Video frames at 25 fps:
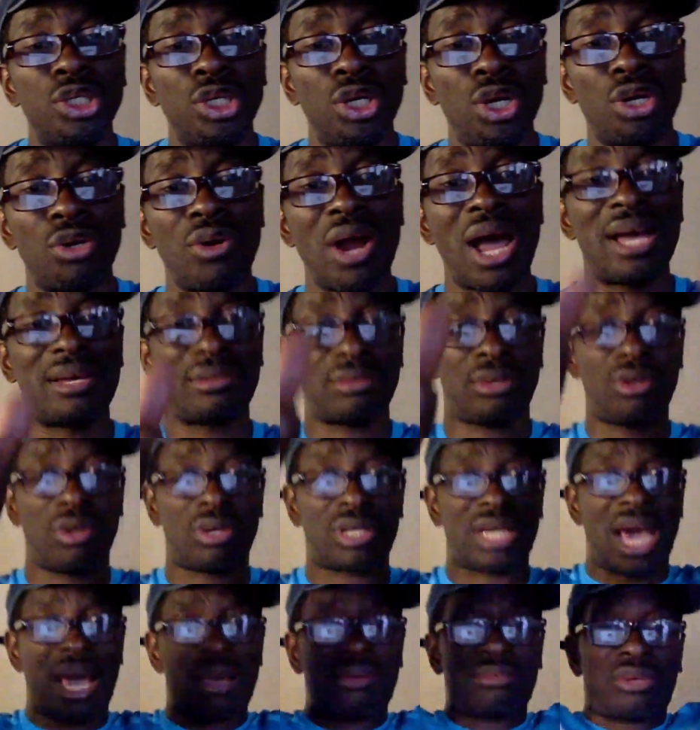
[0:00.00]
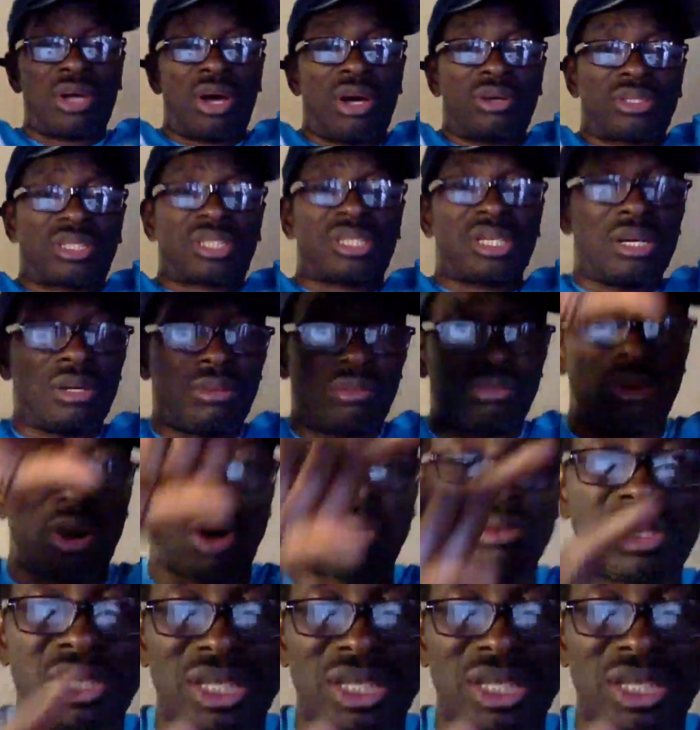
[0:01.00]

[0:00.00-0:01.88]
All right. Okay. Until on